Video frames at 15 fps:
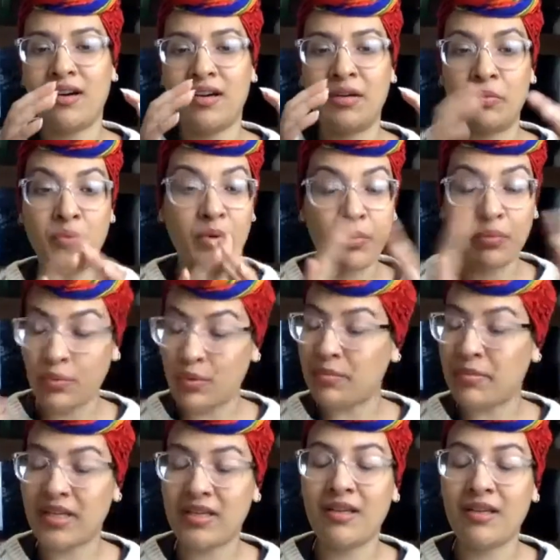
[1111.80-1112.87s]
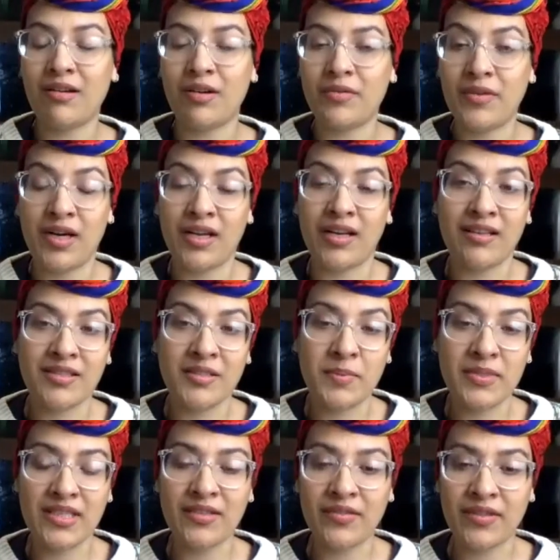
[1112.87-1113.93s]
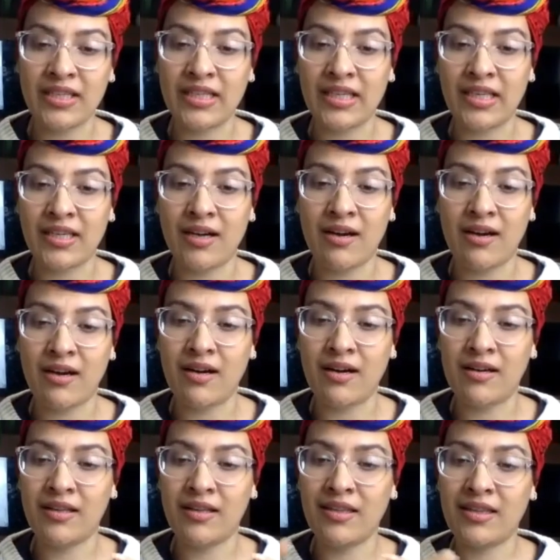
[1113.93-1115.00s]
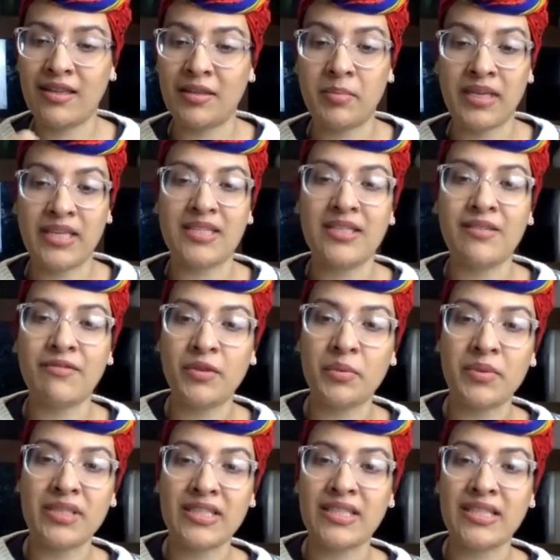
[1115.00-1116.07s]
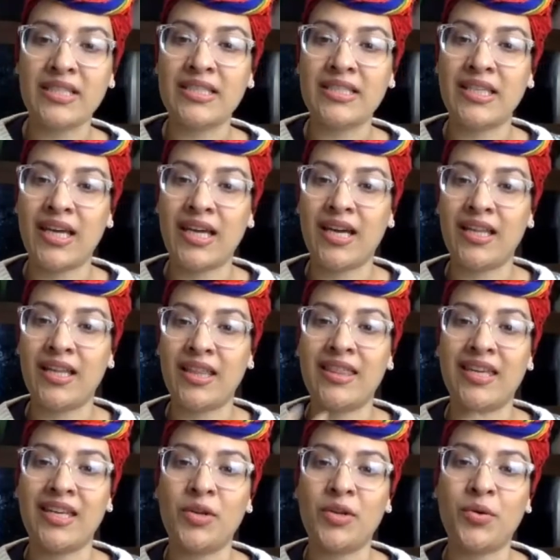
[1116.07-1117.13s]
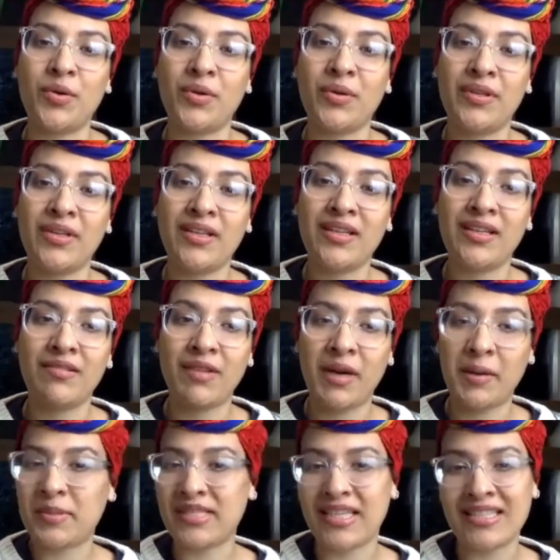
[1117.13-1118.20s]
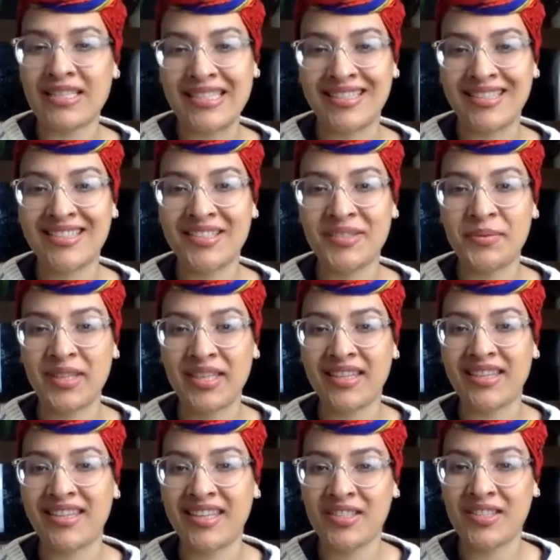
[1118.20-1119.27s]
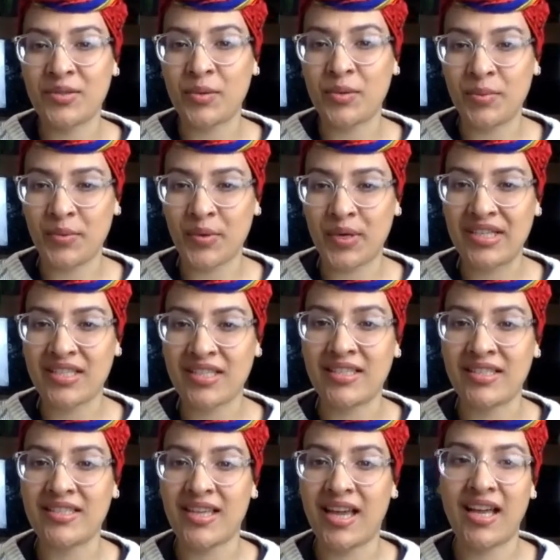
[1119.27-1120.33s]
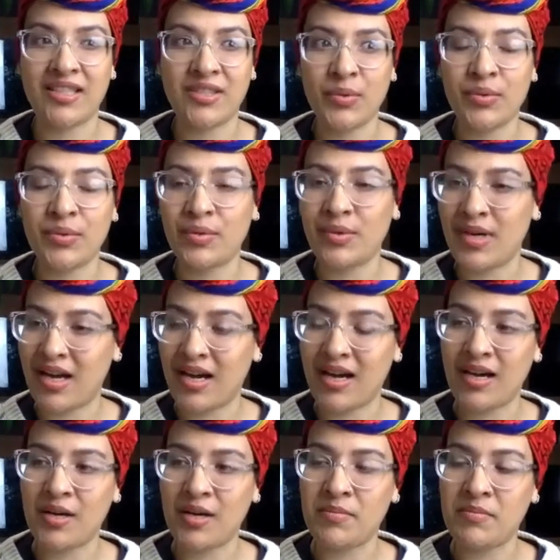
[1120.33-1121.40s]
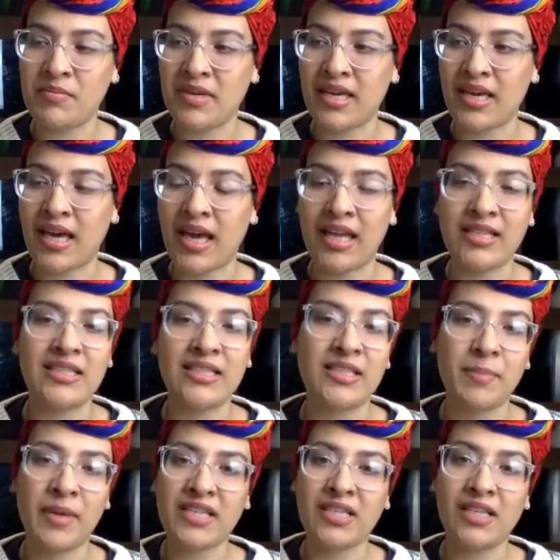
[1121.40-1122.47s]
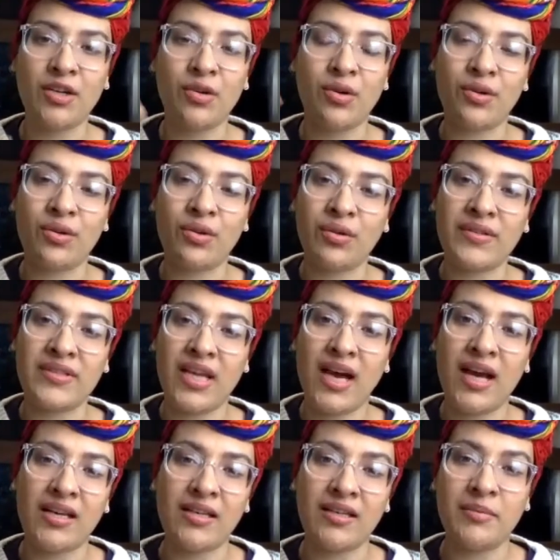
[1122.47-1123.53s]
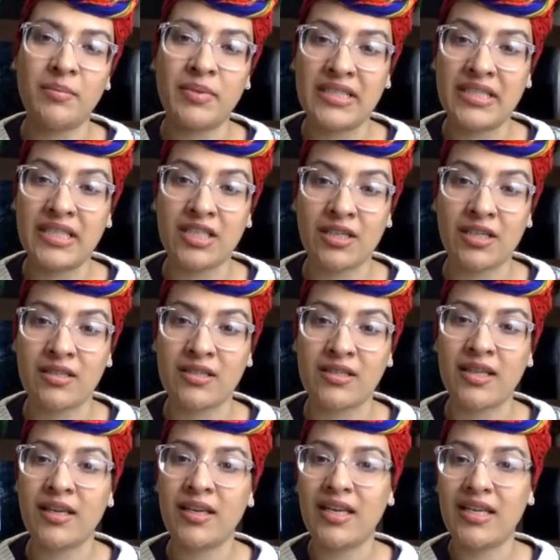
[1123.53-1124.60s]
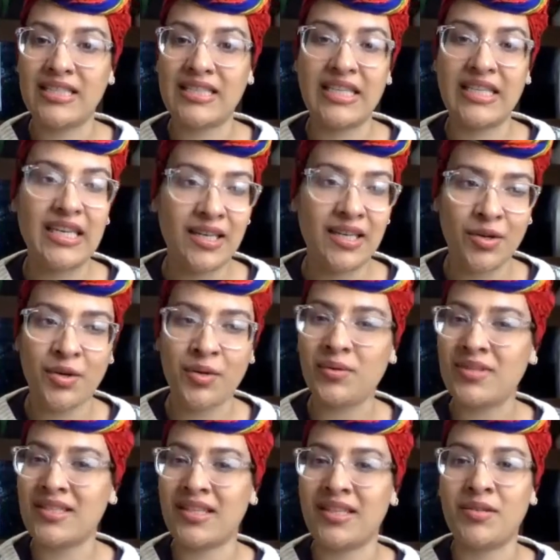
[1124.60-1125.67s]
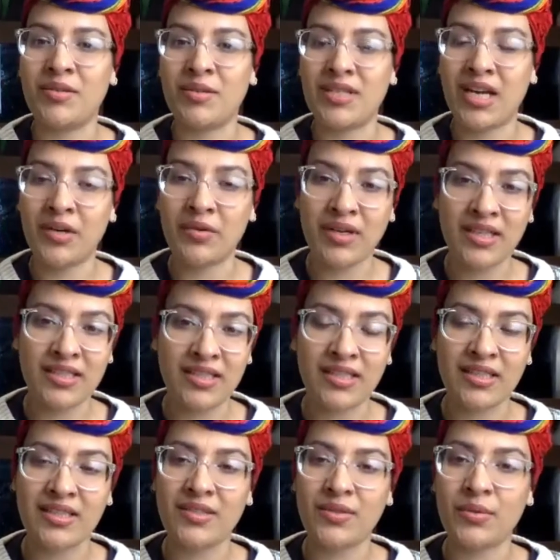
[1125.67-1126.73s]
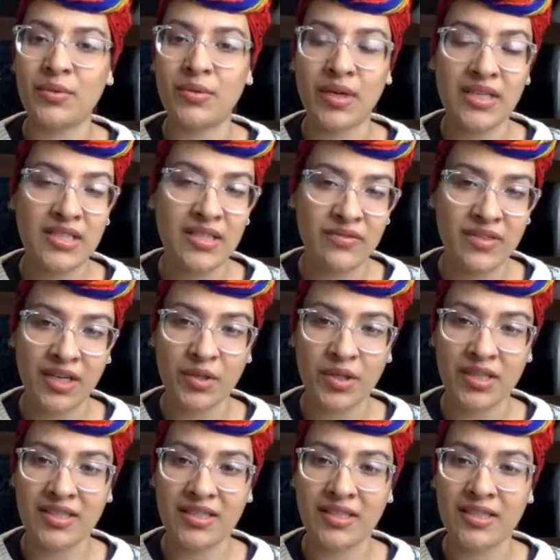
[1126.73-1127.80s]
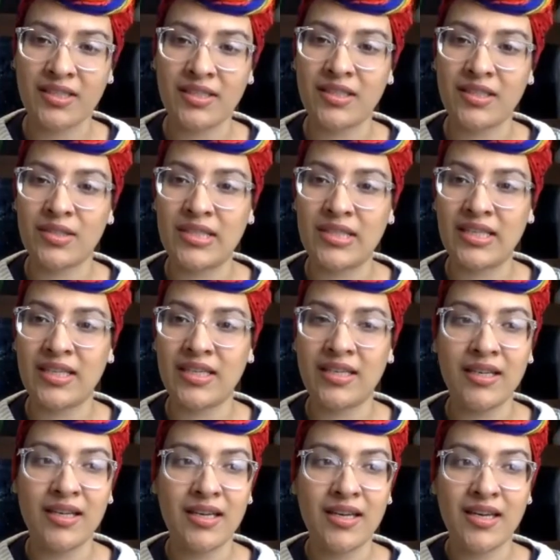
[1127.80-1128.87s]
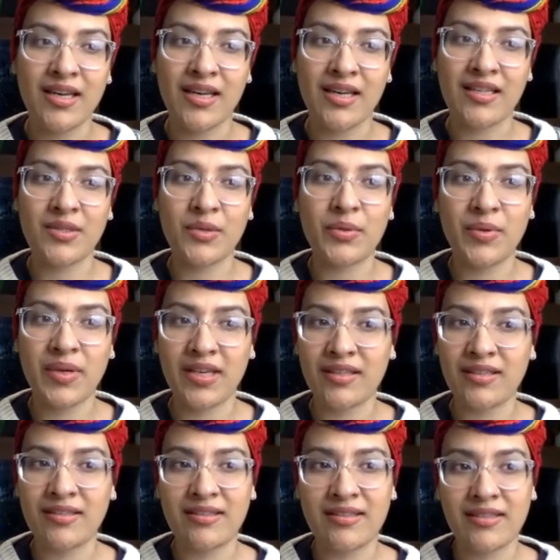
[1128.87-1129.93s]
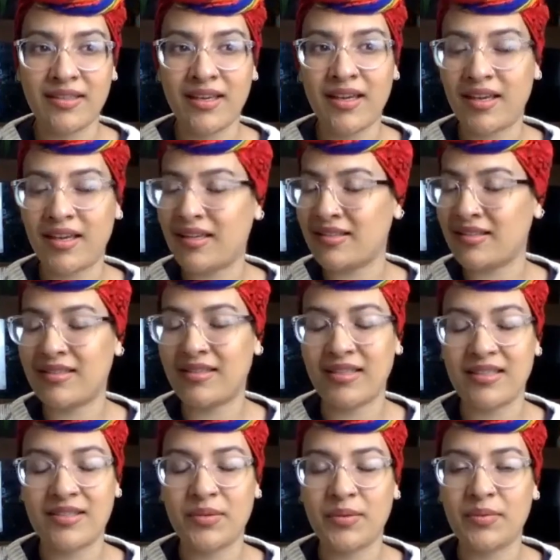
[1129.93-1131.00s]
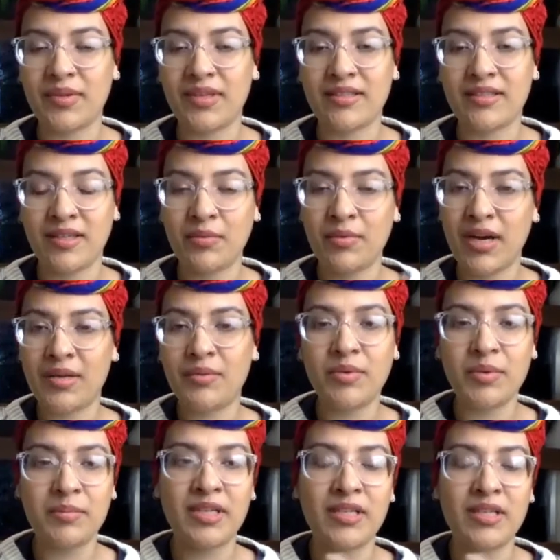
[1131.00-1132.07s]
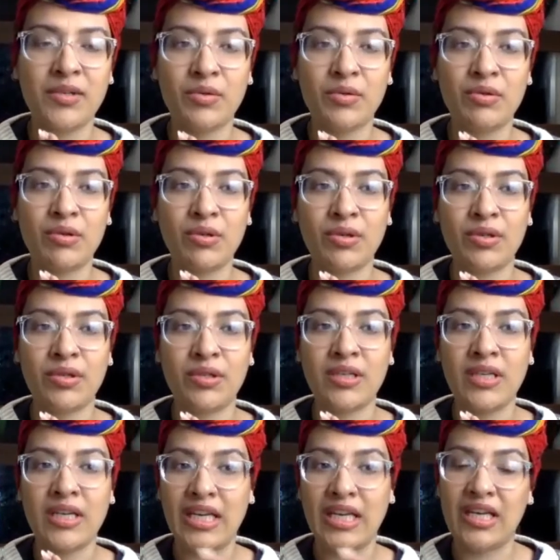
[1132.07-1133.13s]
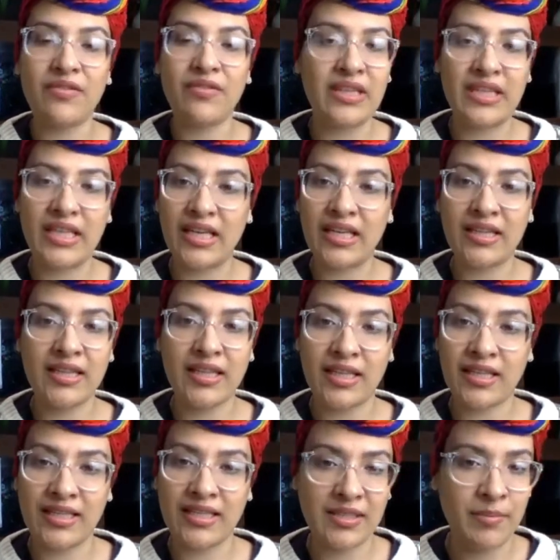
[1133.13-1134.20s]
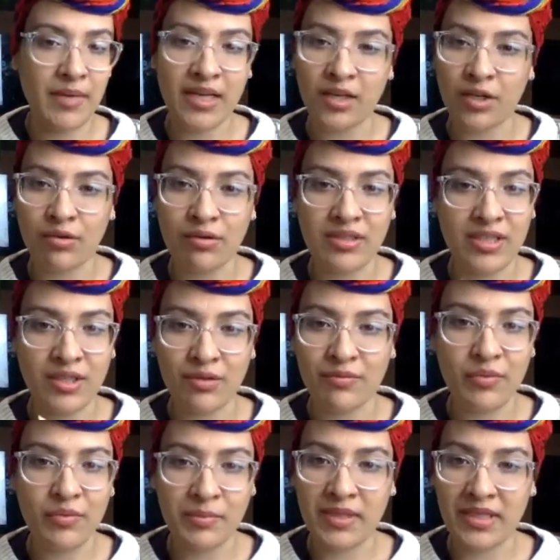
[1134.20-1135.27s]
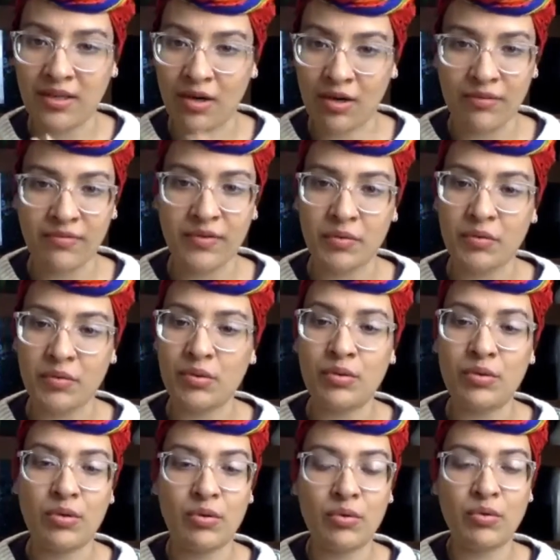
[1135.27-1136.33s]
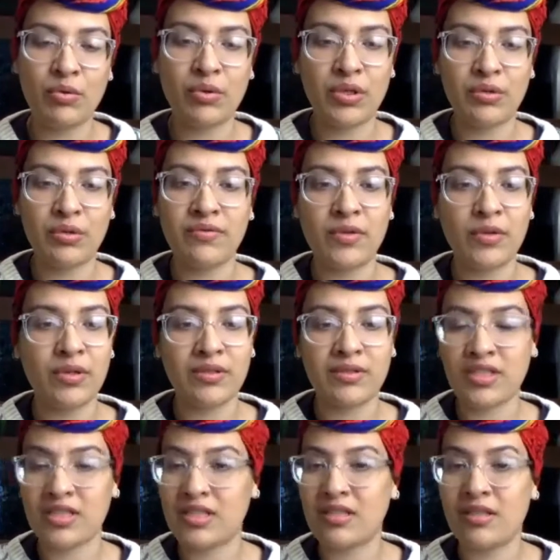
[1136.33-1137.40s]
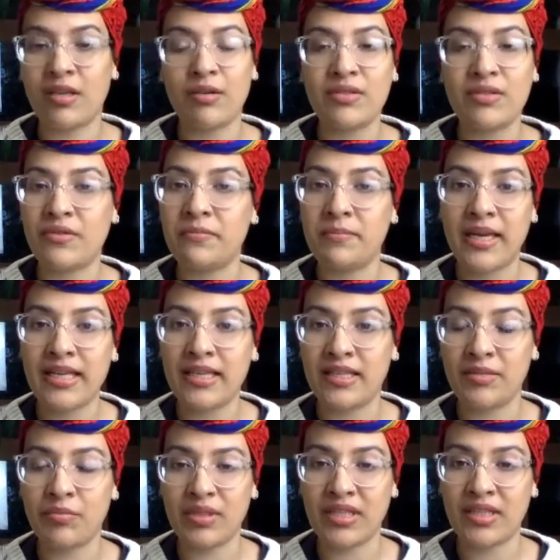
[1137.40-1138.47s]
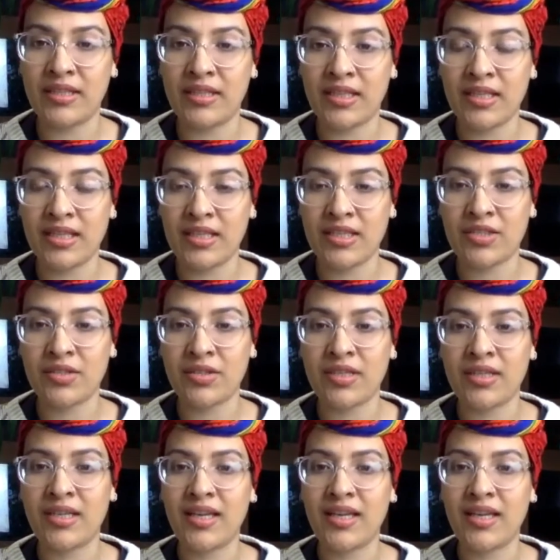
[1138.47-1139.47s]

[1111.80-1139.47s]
women of color specifically are the biggest influencers, yet they're not represented within these corporations at all. And especially on those higher positions, CEOs or directors or creative directors, you see it's always, it's always a white woman, or even then that there's a minority of women overall, or you've got just loads of men within the industry.